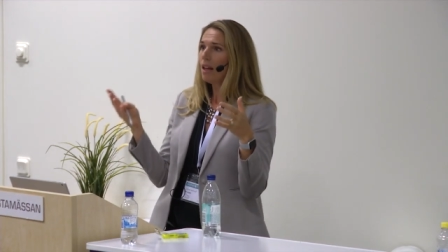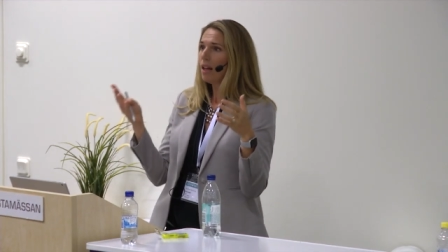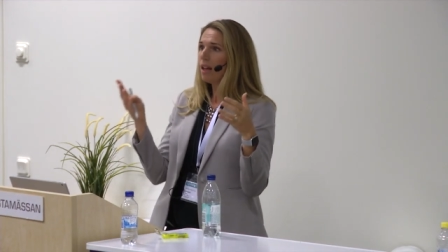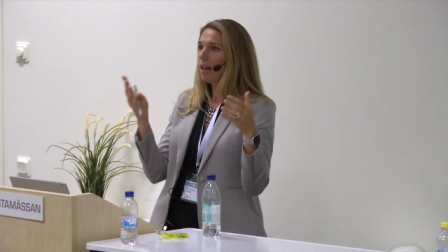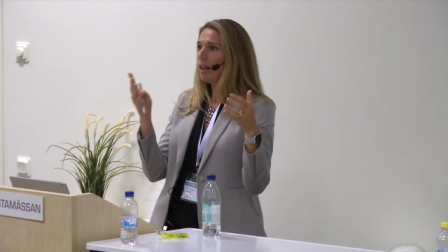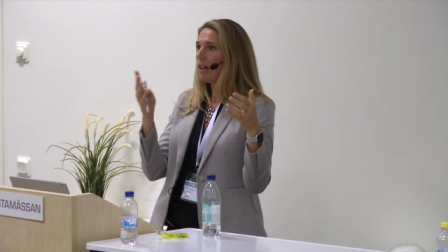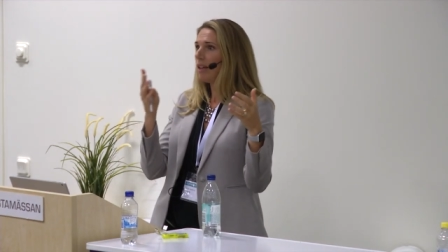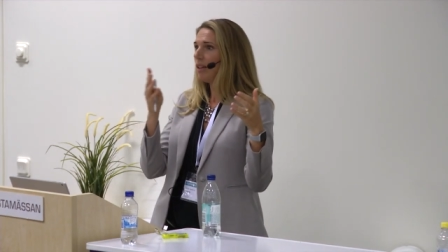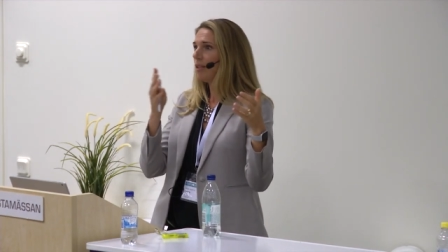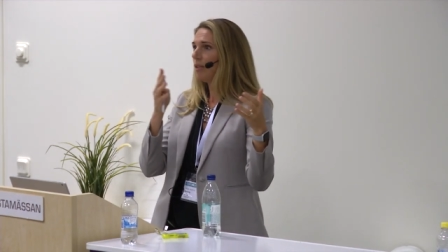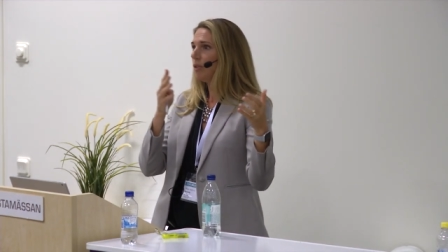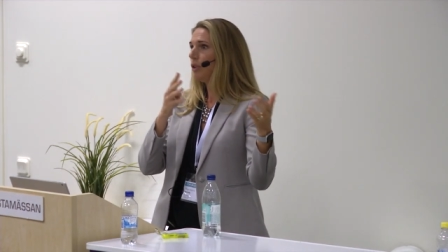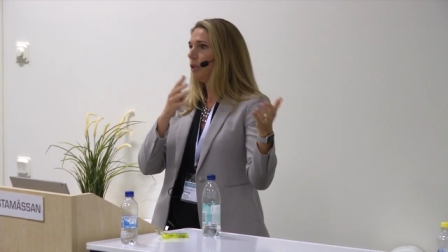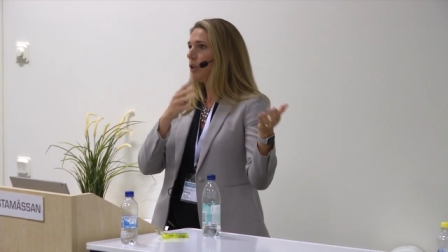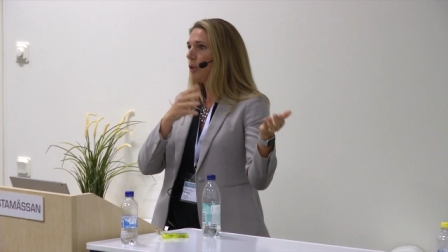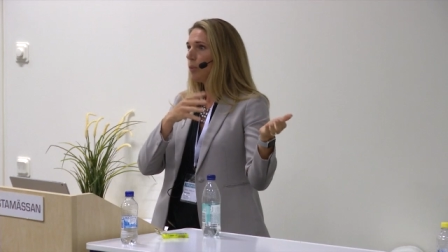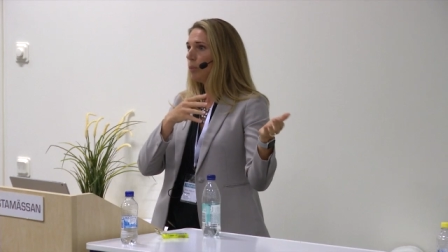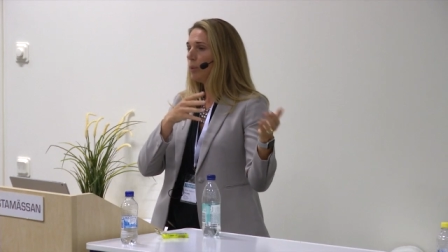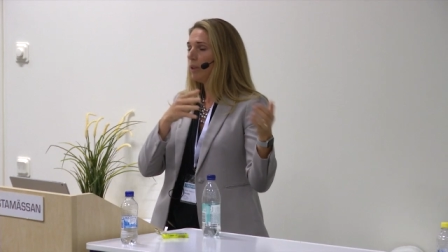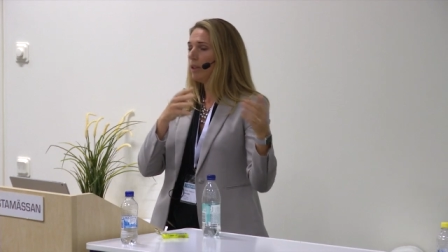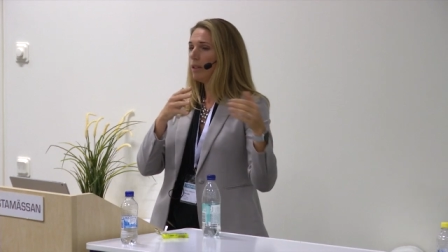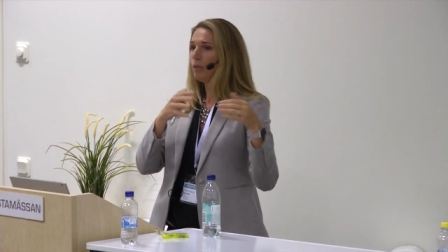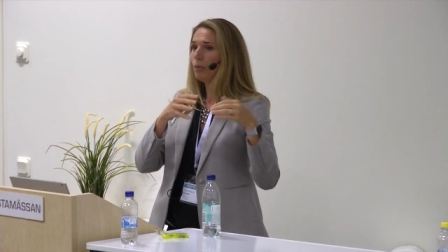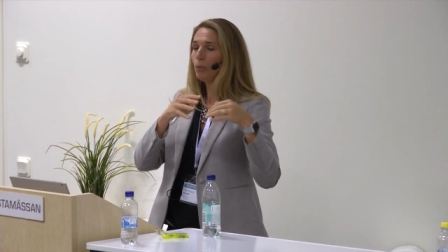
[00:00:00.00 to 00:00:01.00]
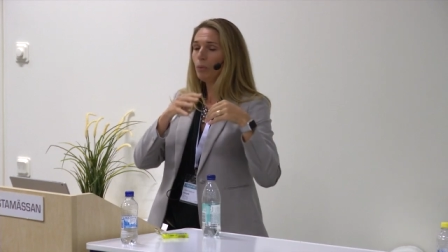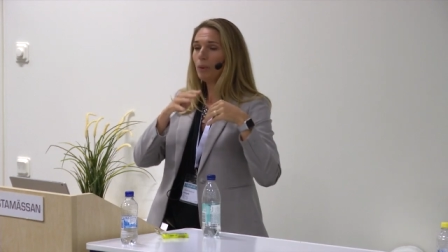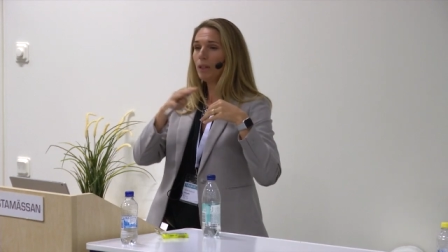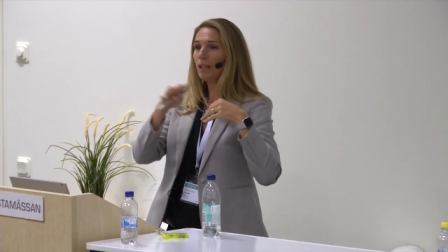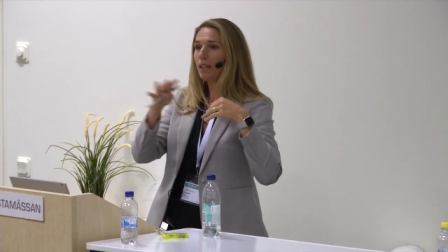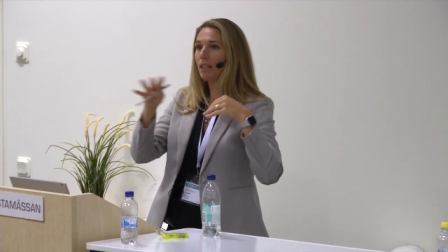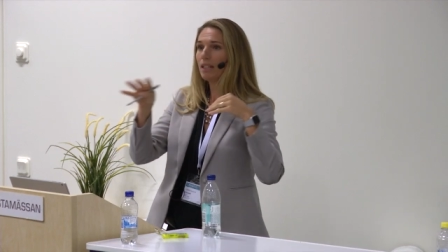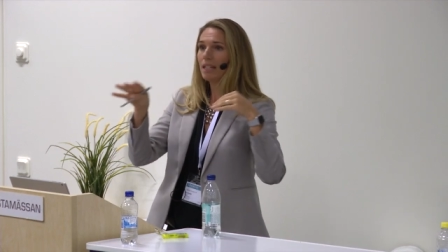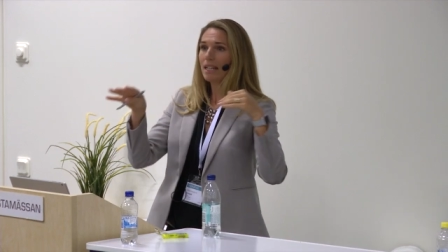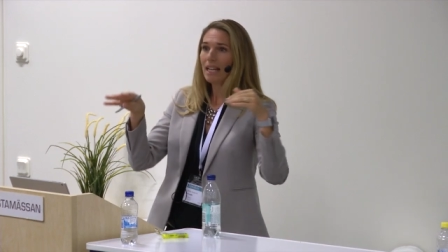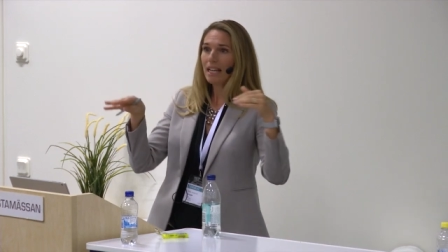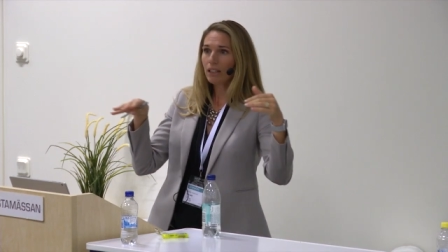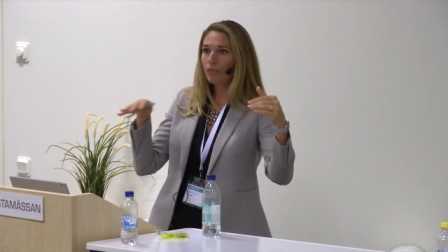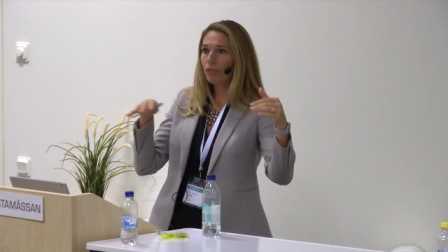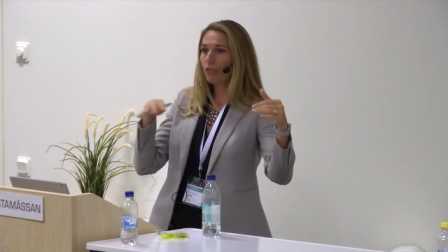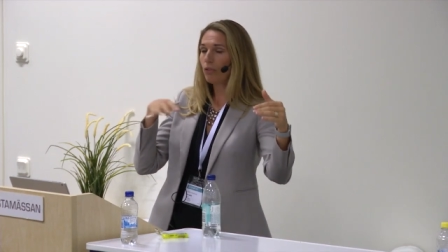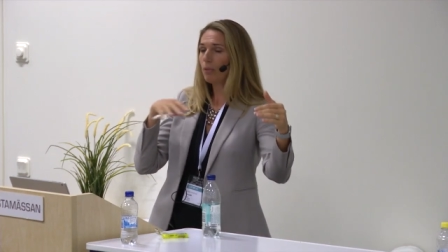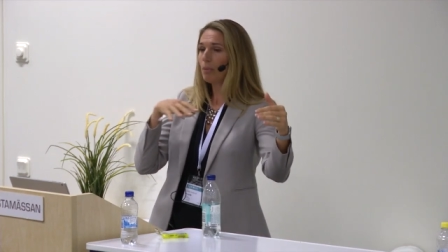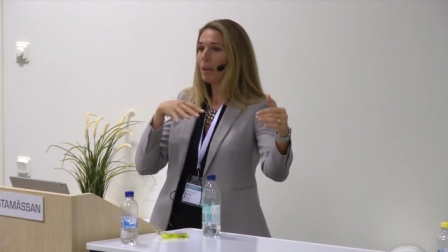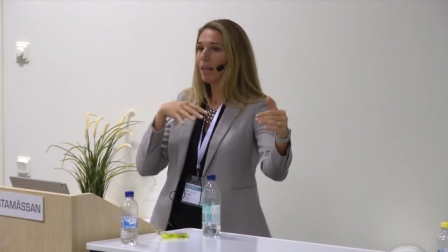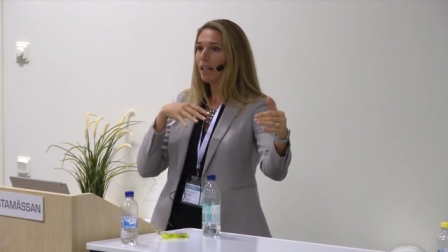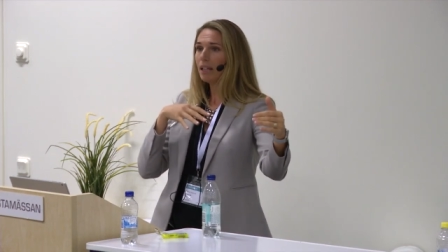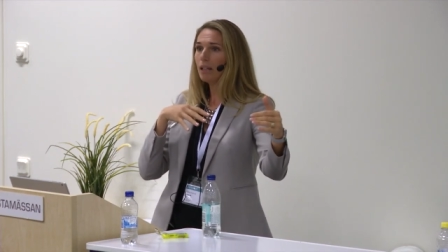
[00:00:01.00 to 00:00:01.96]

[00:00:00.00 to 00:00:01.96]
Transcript: Uh, you know, we we connect from